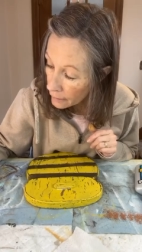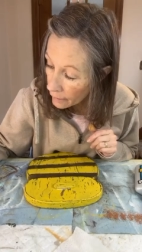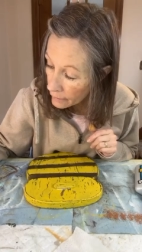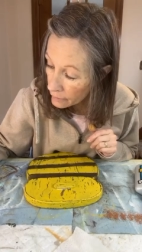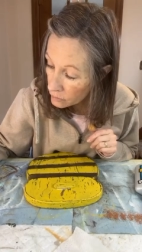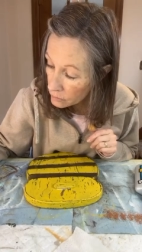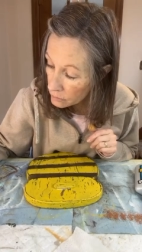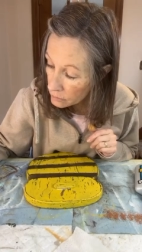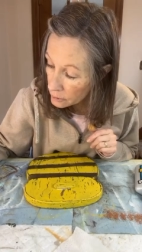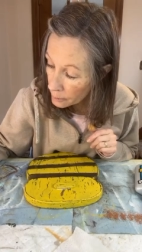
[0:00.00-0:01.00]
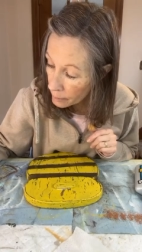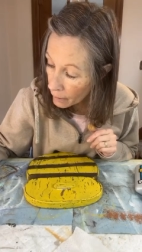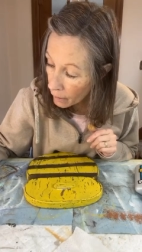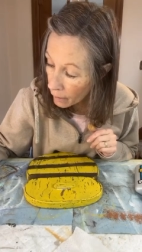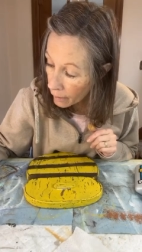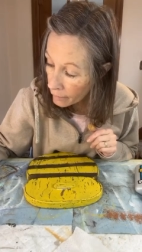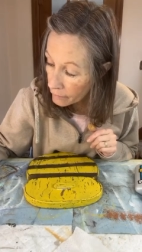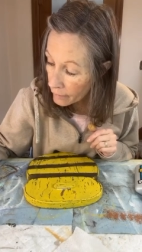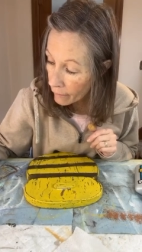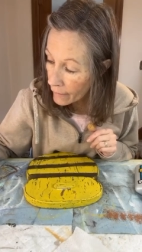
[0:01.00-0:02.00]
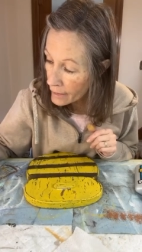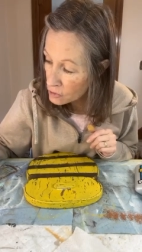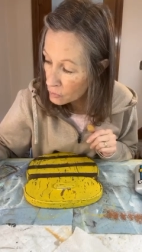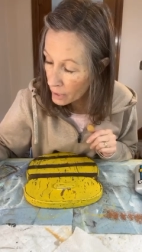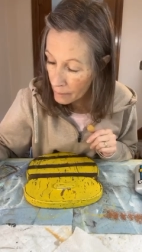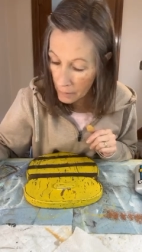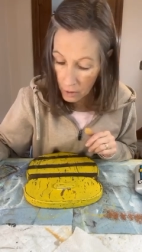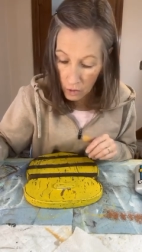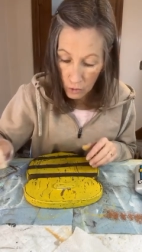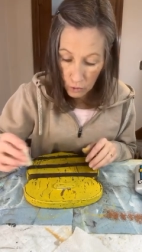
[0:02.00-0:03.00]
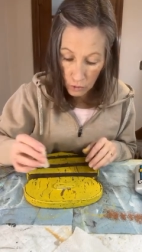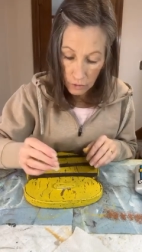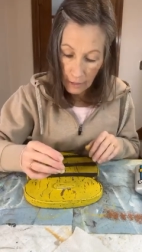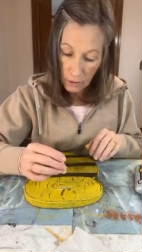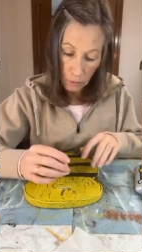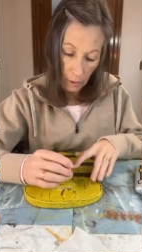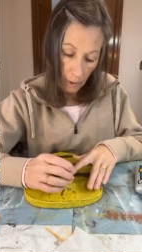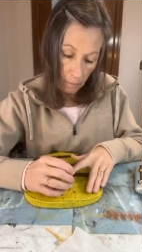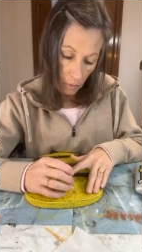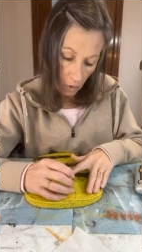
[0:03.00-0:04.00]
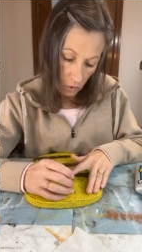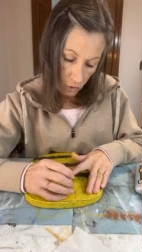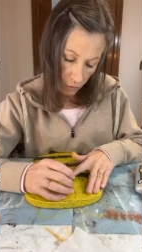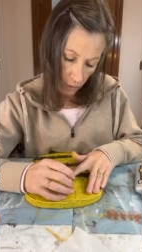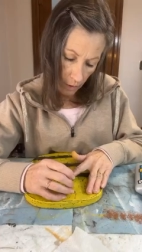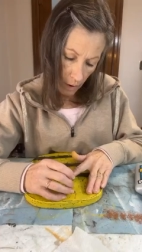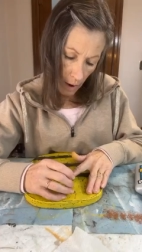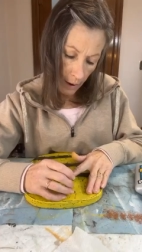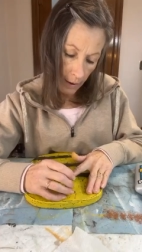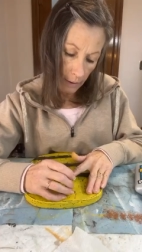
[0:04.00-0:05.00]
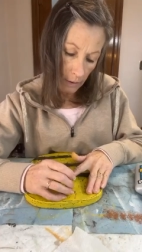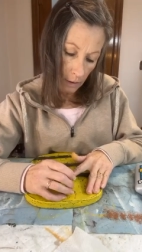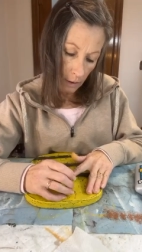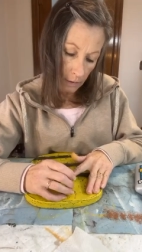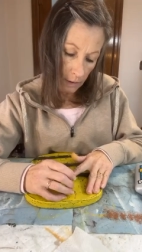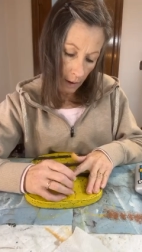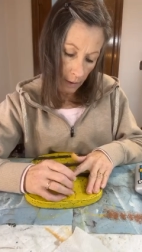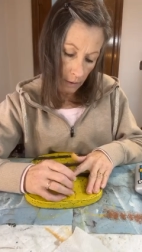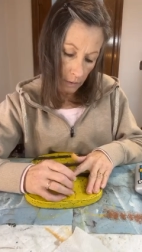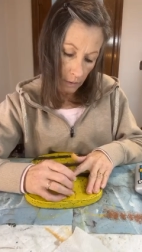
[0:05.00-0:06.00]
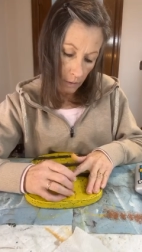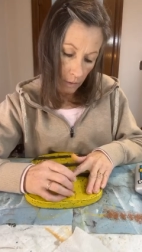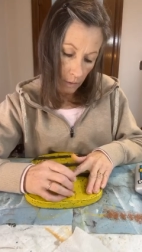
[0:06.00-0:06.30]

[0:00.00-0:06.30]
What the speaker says: kind of dip it off, and that's what I'm gonna use. That's what I use for their his eyes.